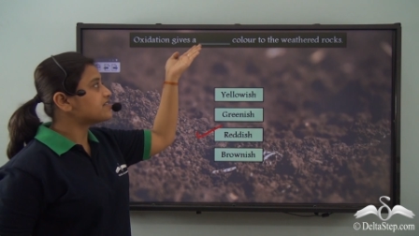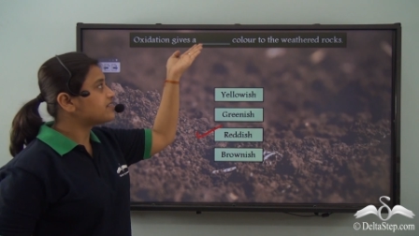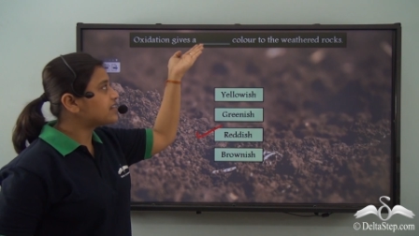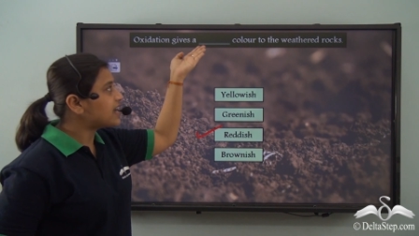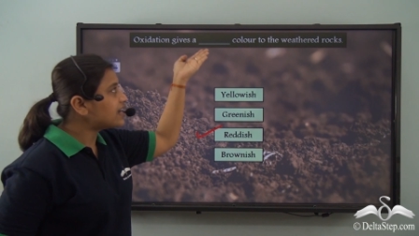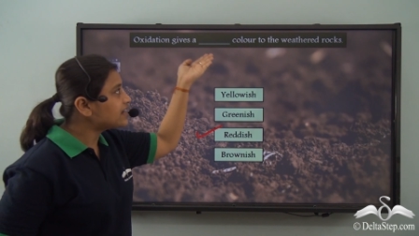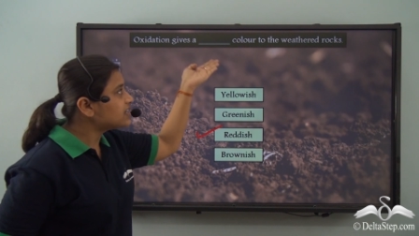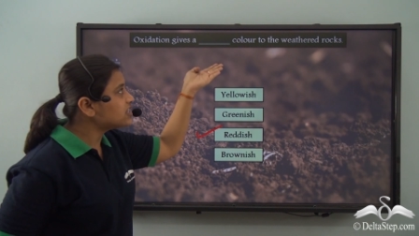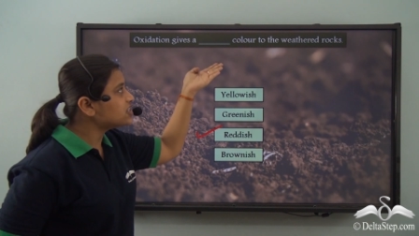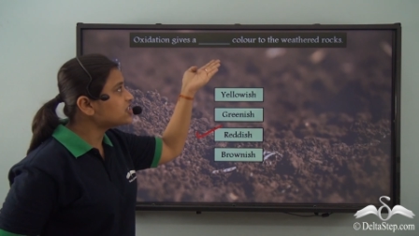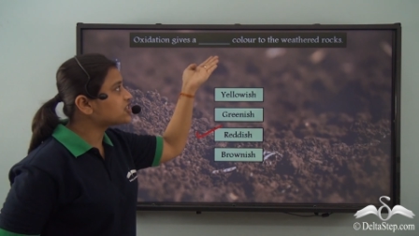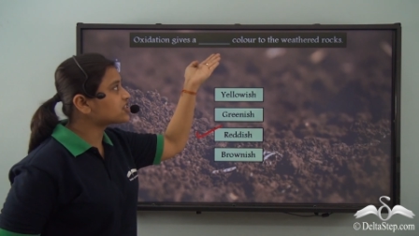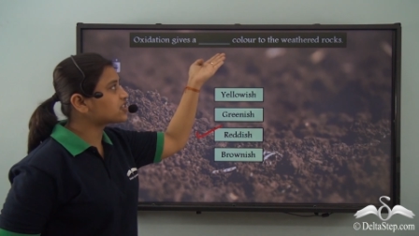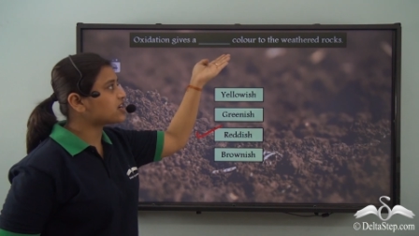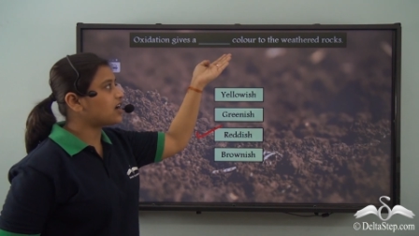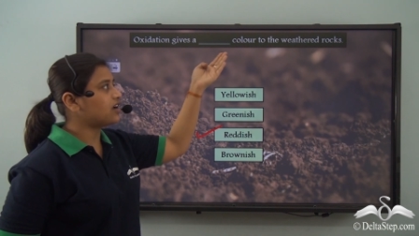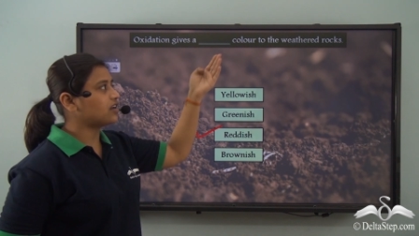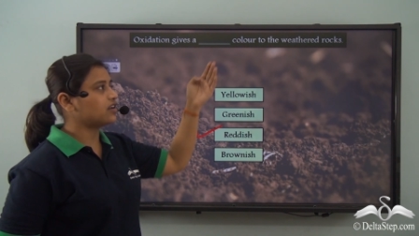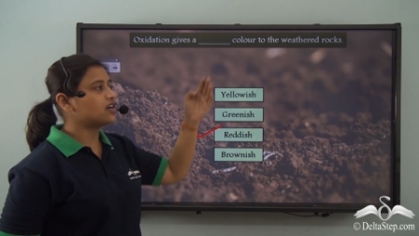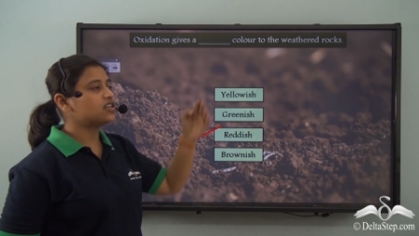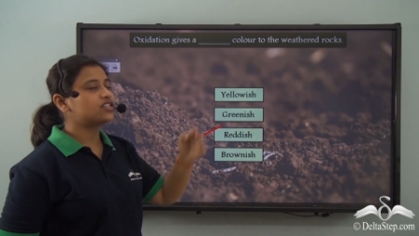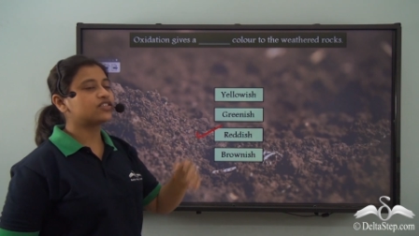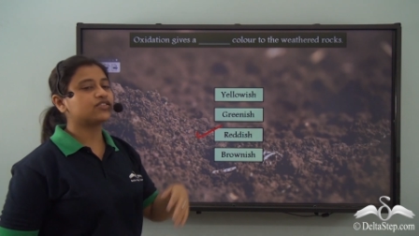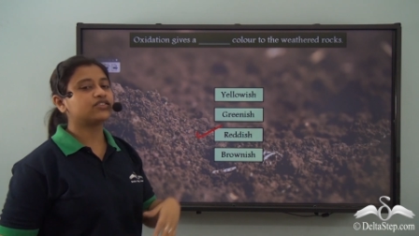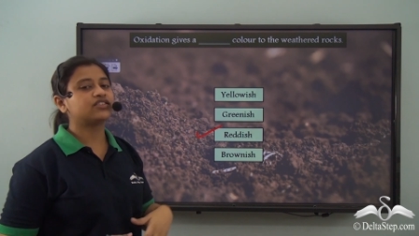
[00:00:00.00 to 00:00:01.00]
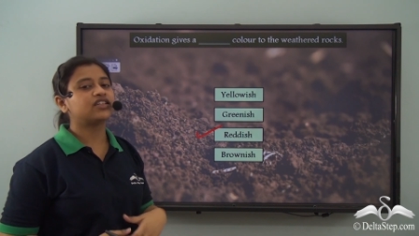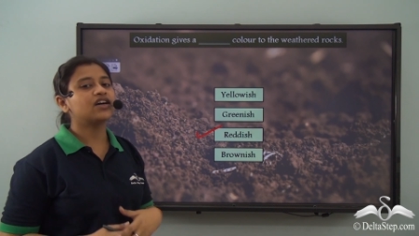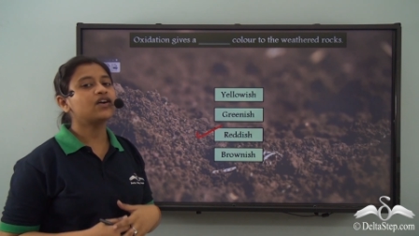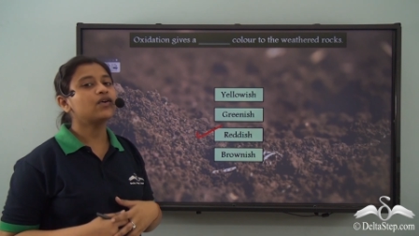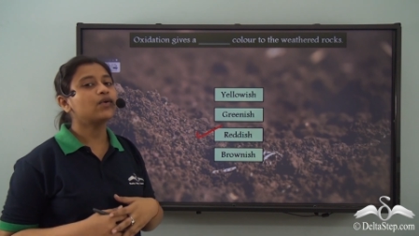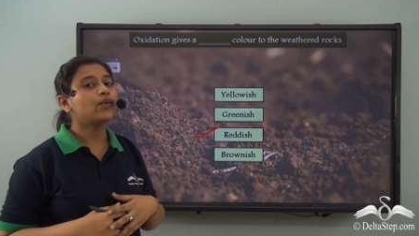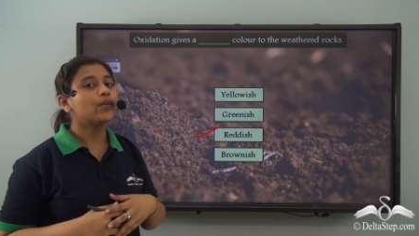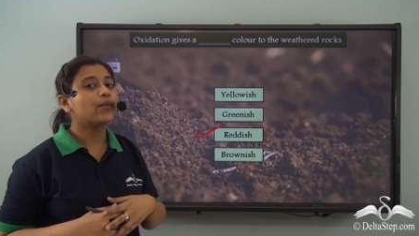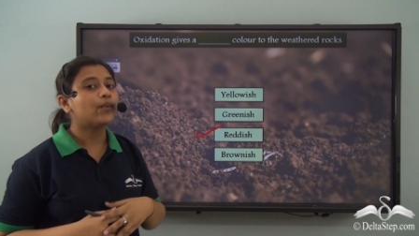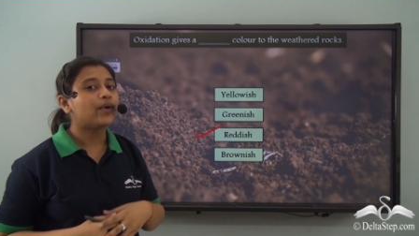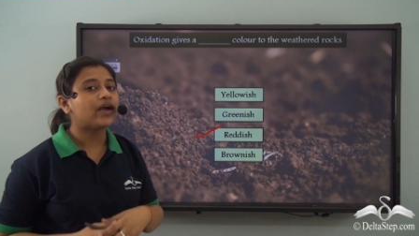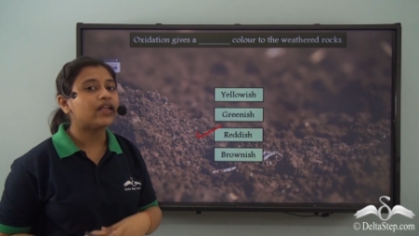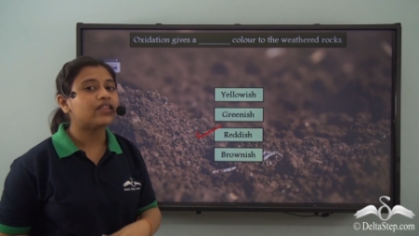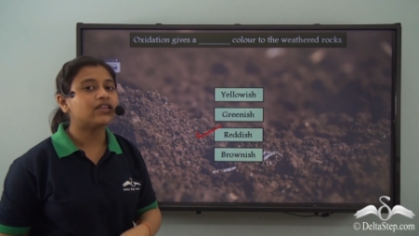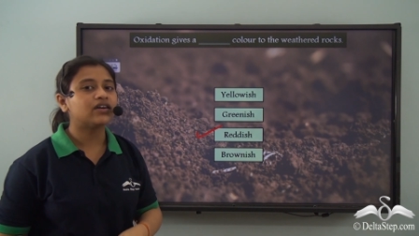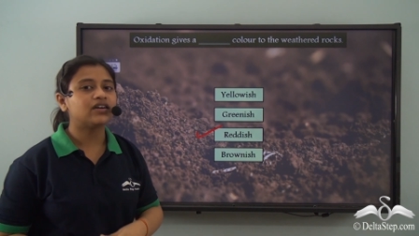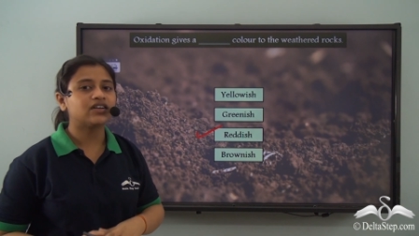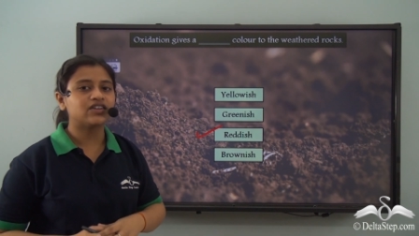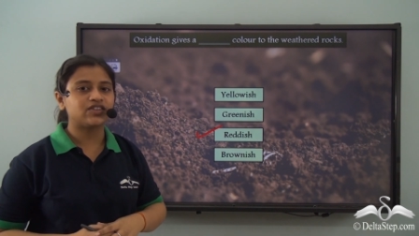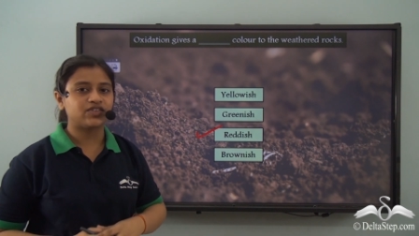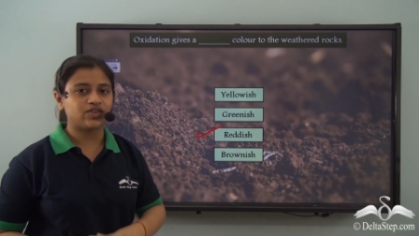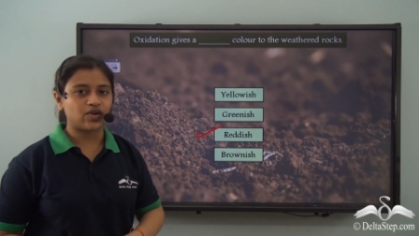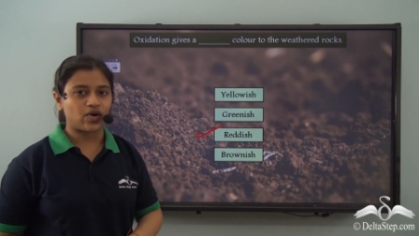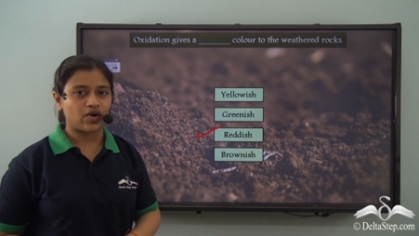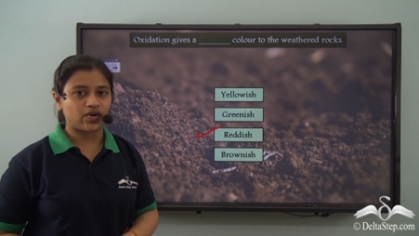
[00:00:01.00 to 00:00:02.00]
reddish color to the
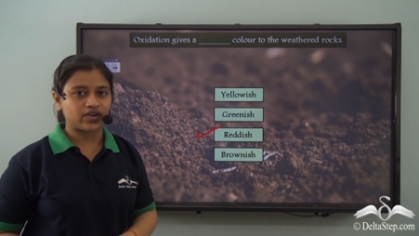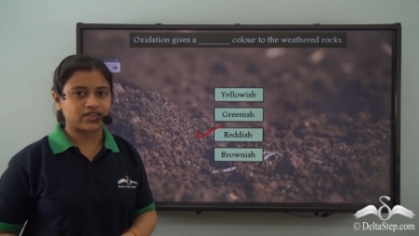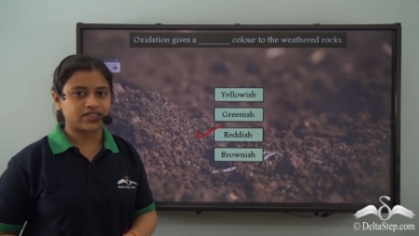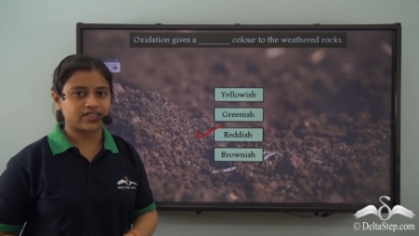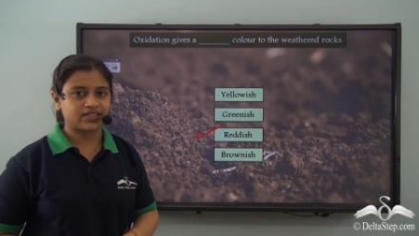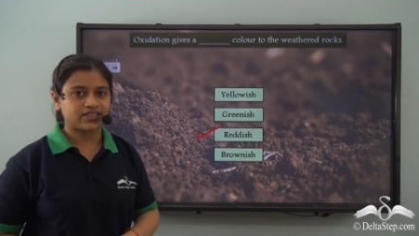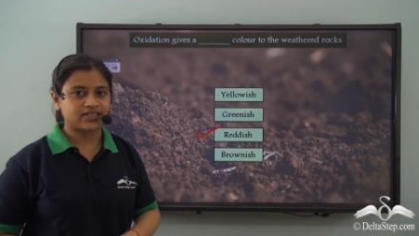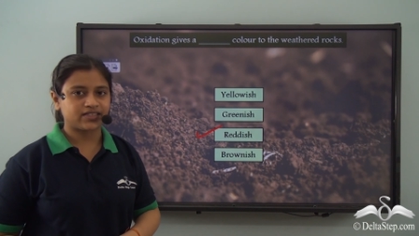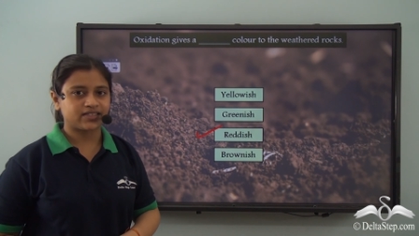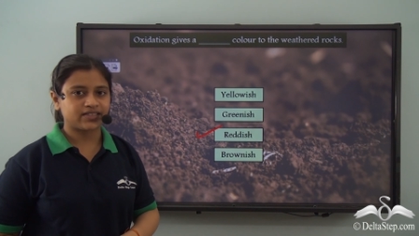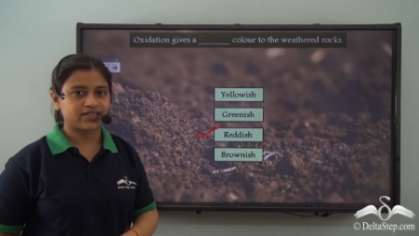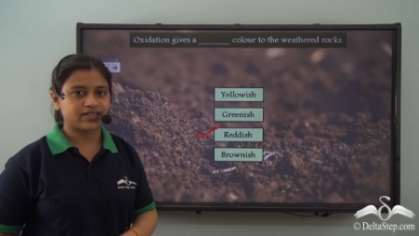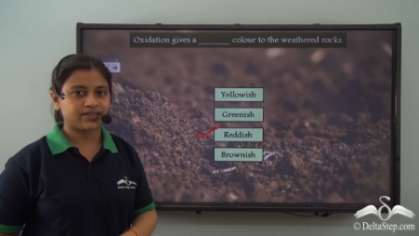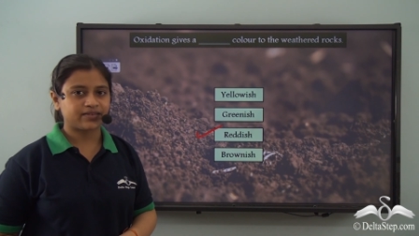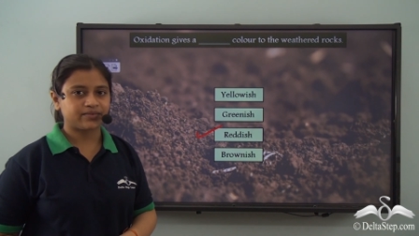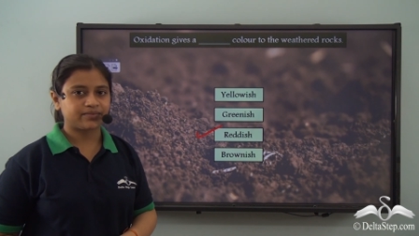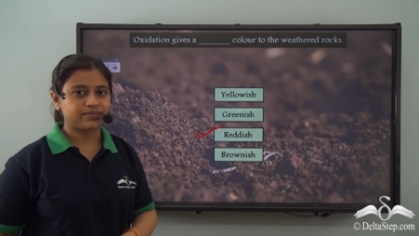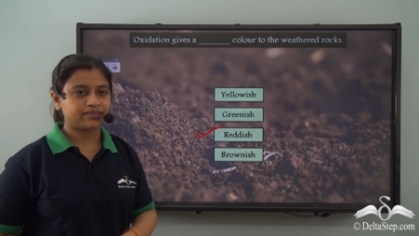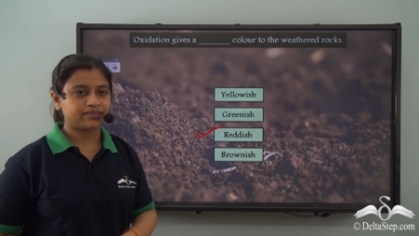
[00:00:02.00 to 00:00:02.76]
weathered rocks.